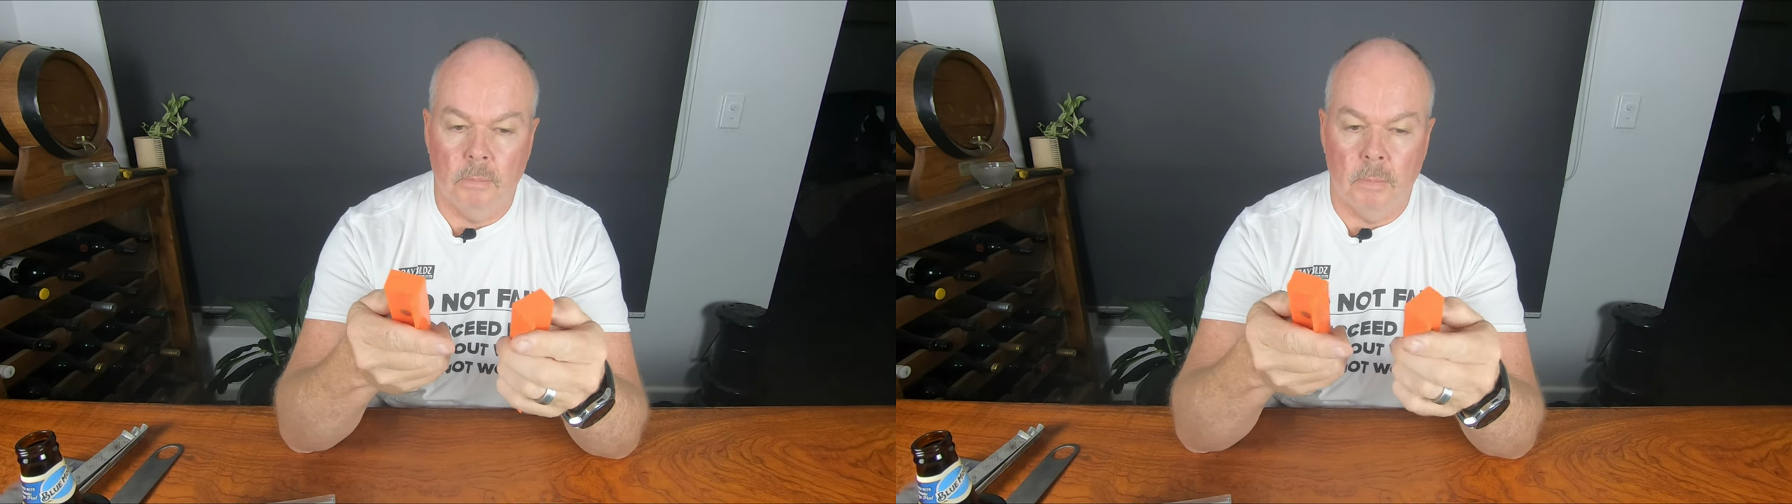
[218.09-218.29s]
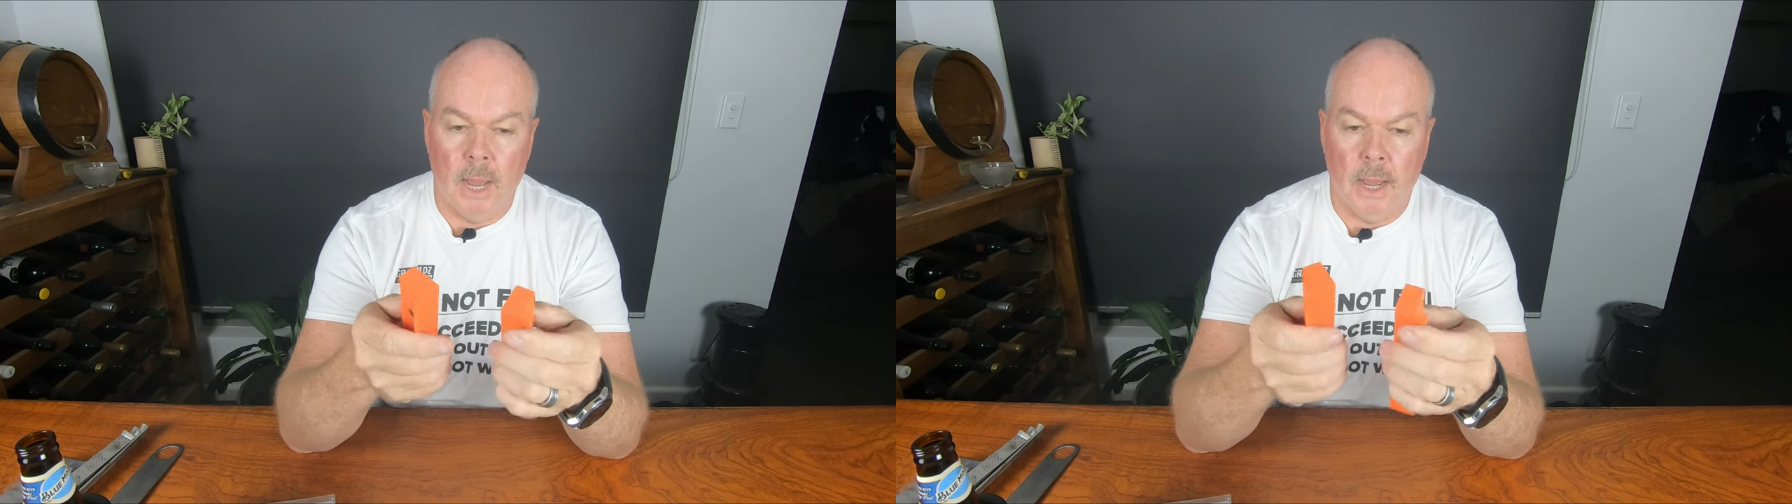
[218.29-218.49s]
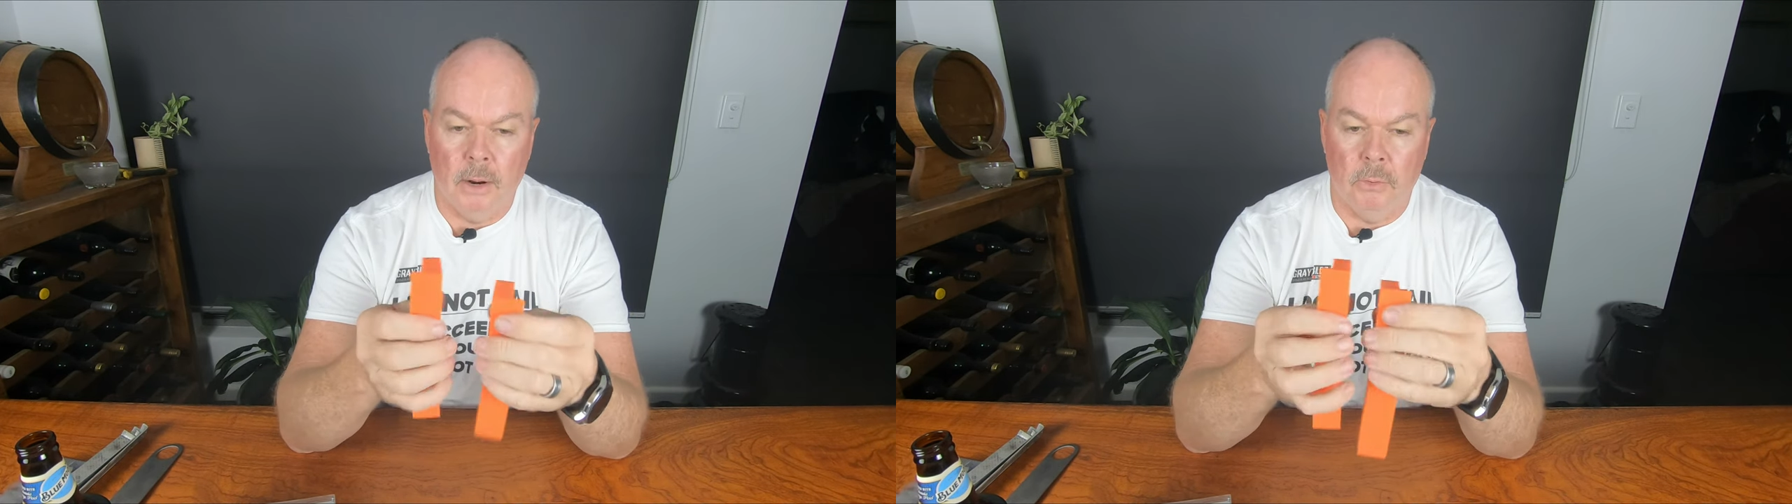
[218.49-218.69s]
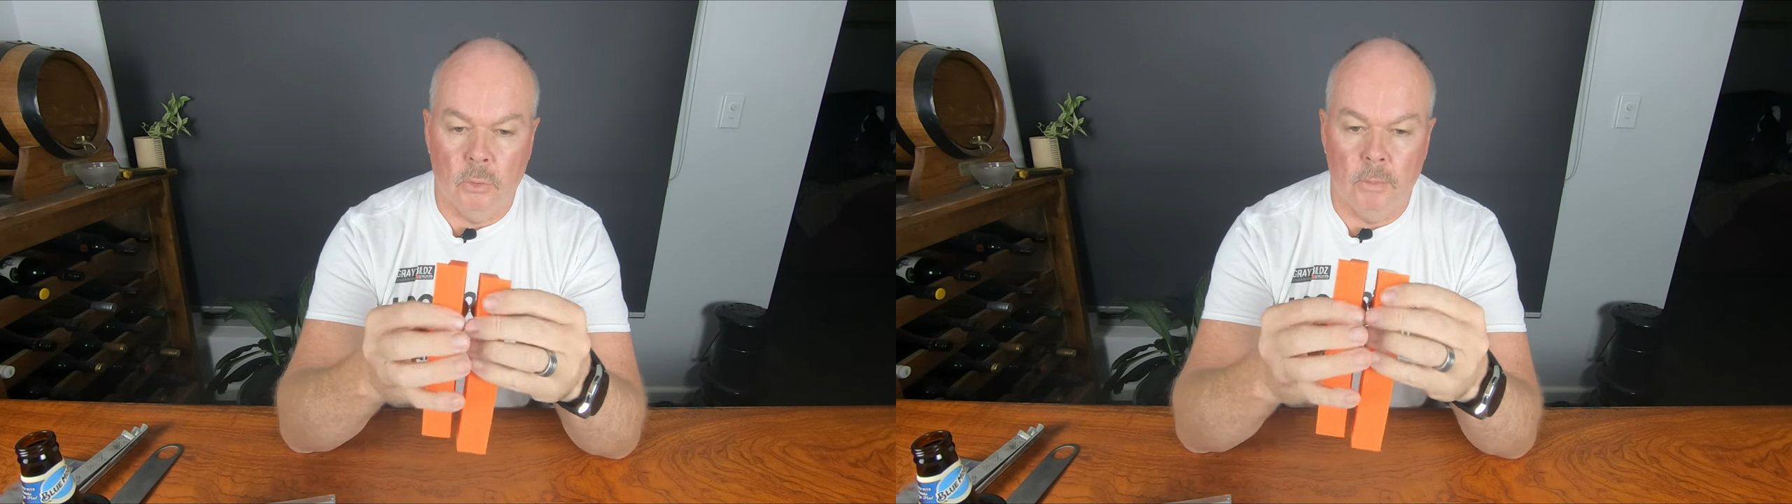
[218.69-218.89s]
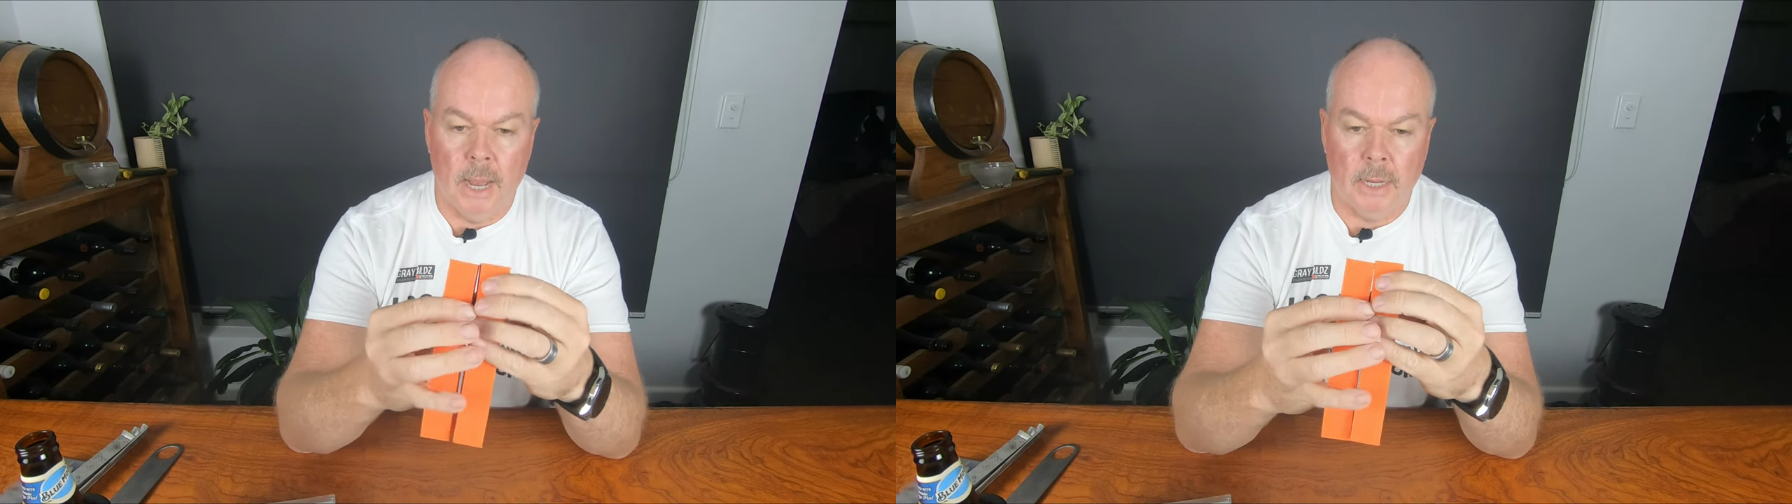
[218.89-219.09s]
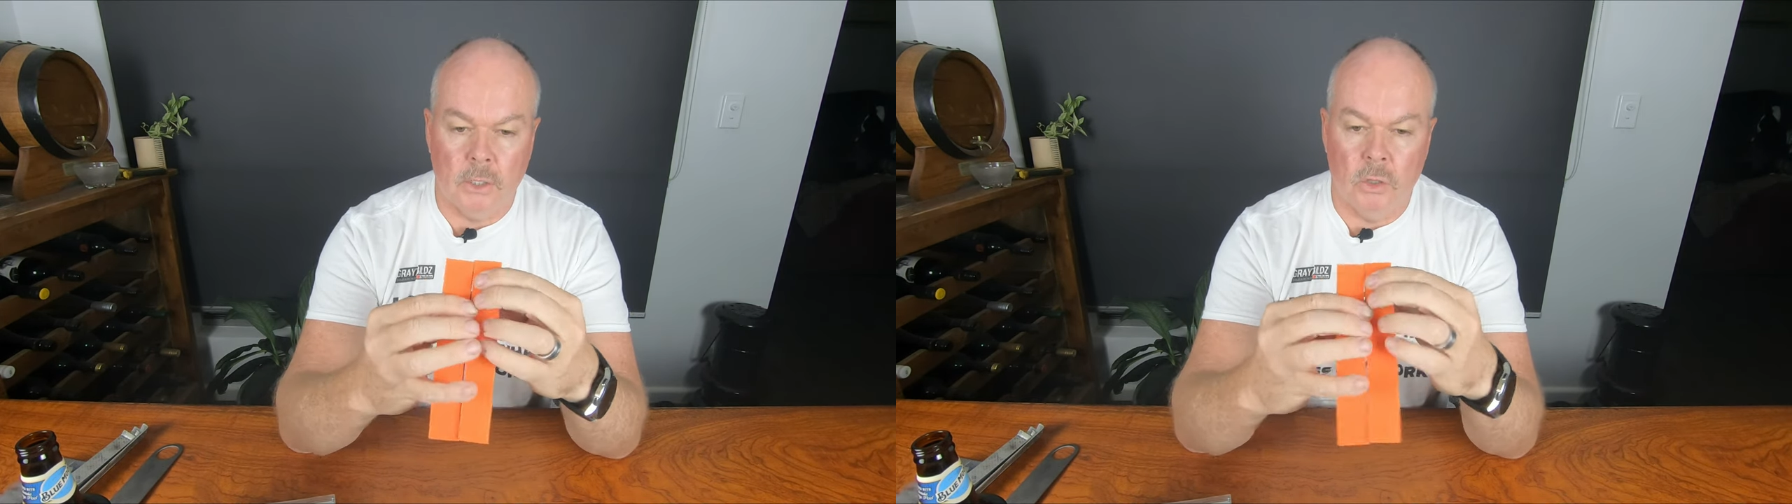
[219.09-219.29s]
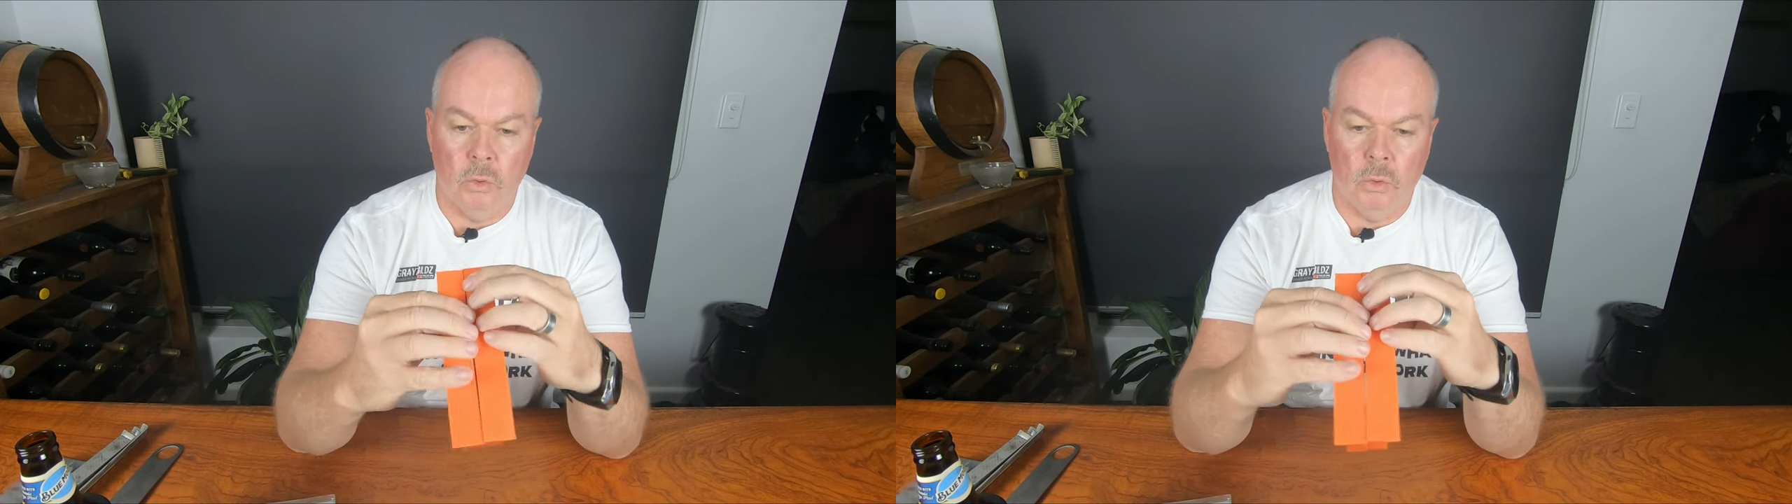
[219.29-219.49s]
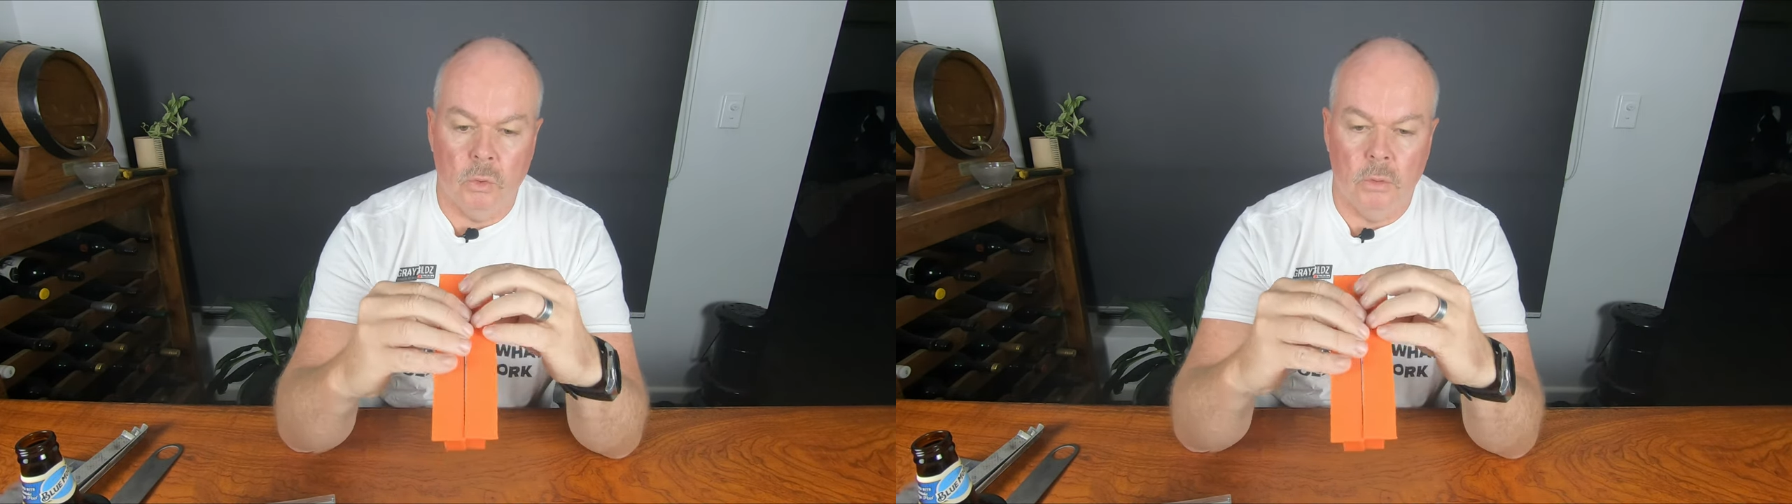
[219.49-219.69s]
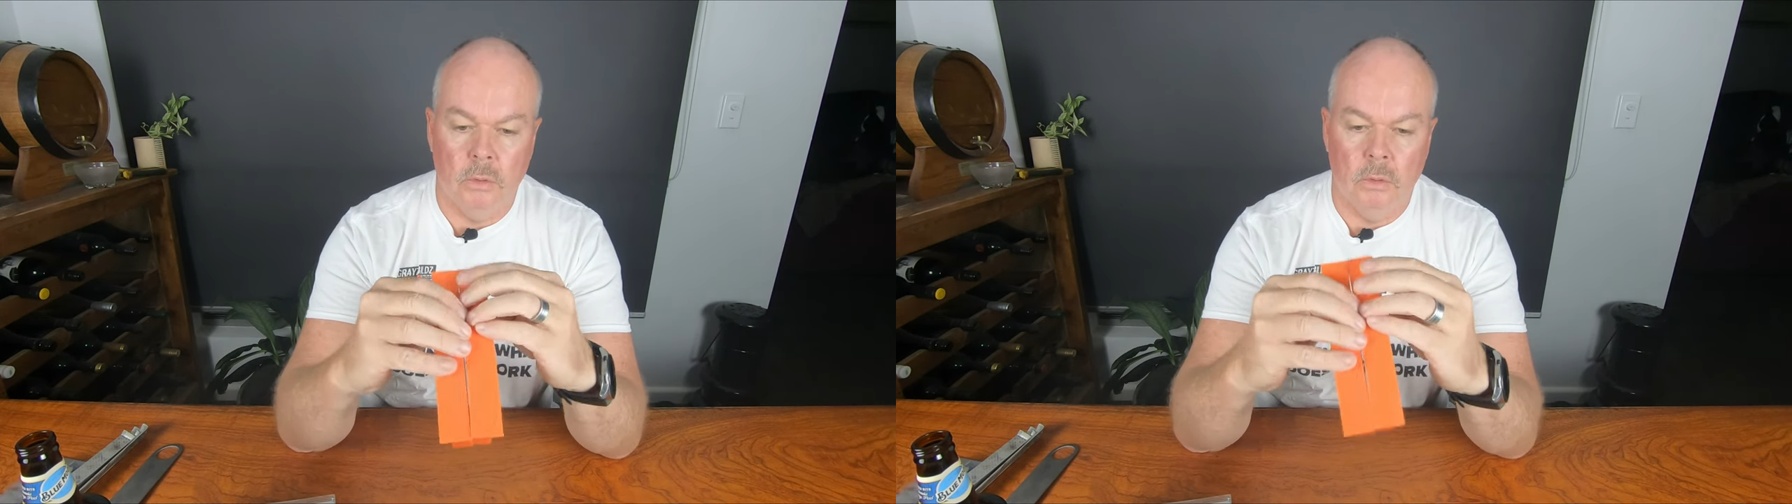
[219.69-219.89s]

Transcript: mar or mark your